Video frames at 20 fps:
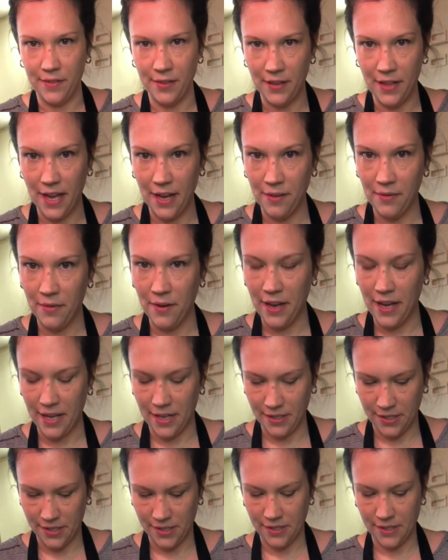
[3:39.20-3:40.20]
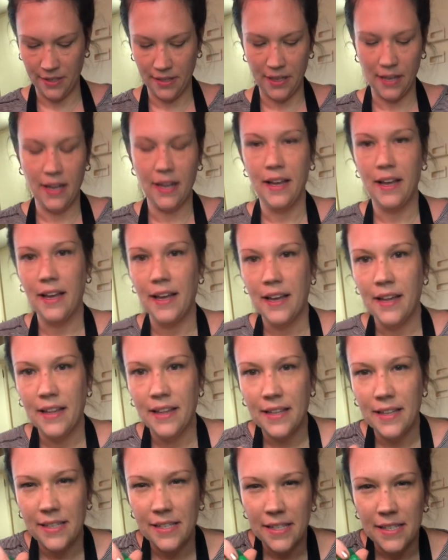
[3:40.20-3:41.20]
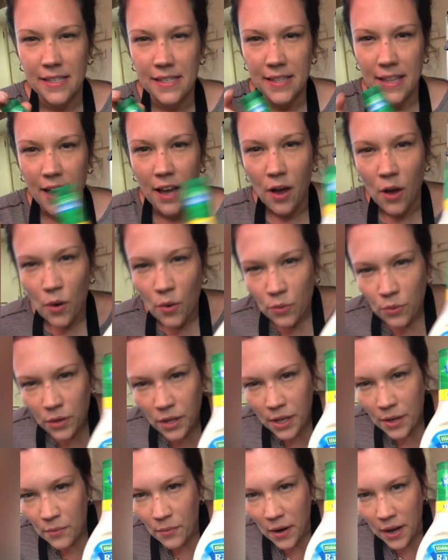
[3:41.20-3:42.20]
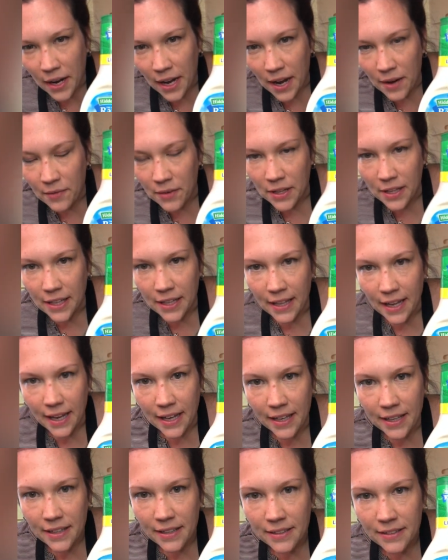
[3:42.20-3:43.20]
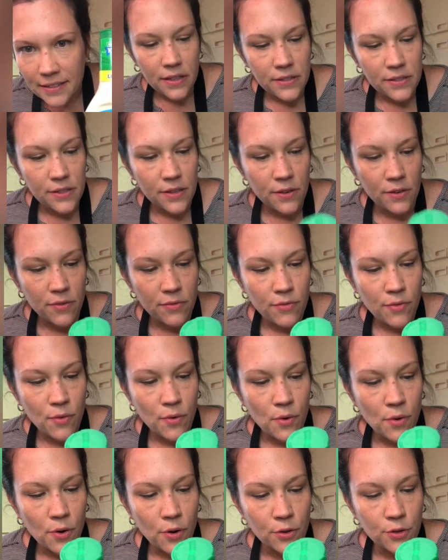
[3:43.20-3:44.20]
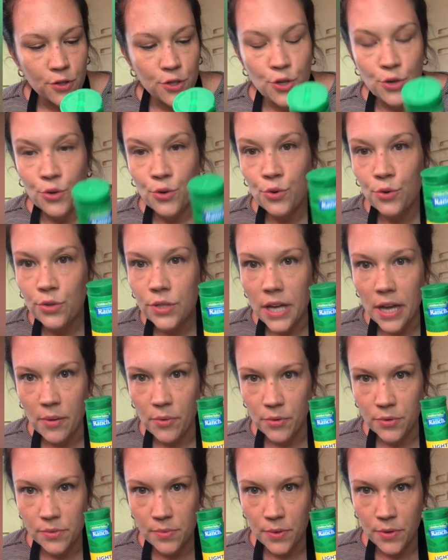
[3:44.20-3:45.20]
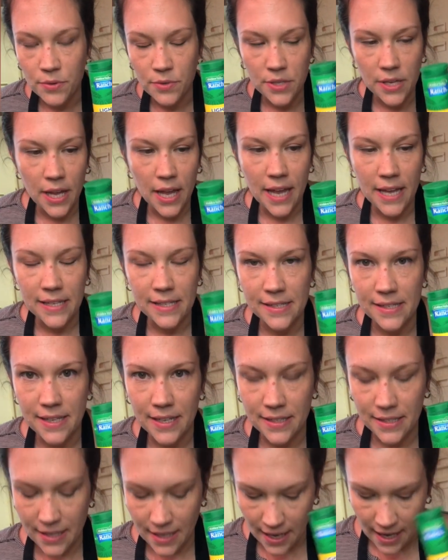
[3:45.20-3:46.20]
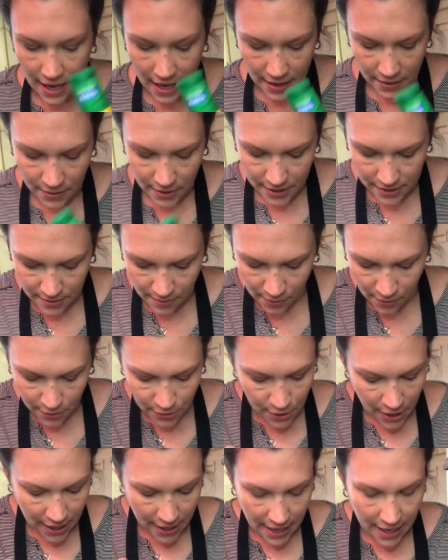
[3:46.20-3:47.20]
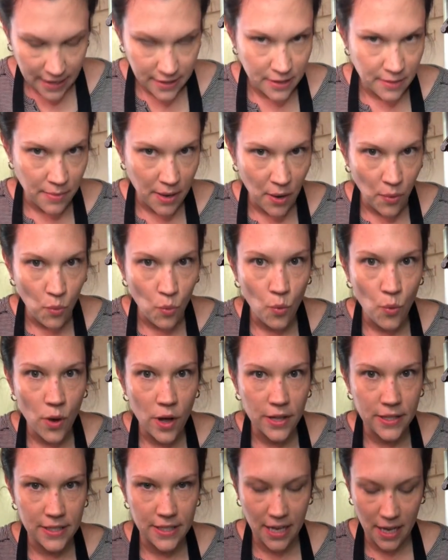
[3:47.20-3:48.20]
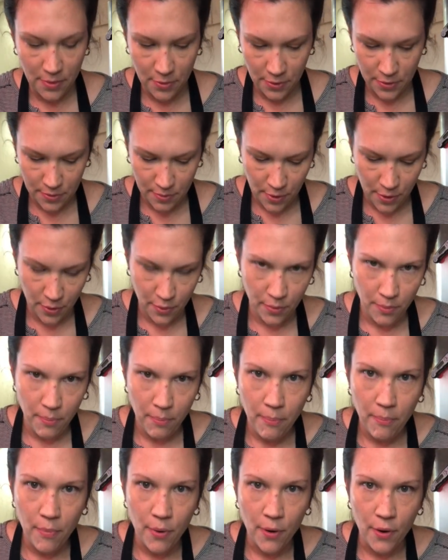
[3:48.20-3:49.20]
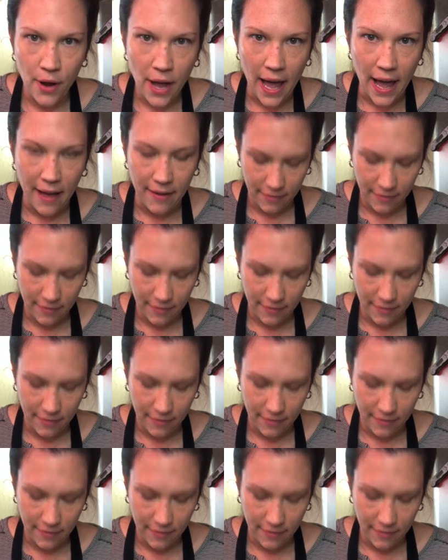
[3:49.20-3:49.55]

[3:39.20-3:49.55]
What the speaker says: you like ranch, this is the only one I really like. So for 2 tablespoons, it has 60 calories. I'm gonna try to guesstimate 1 tablespoon per half.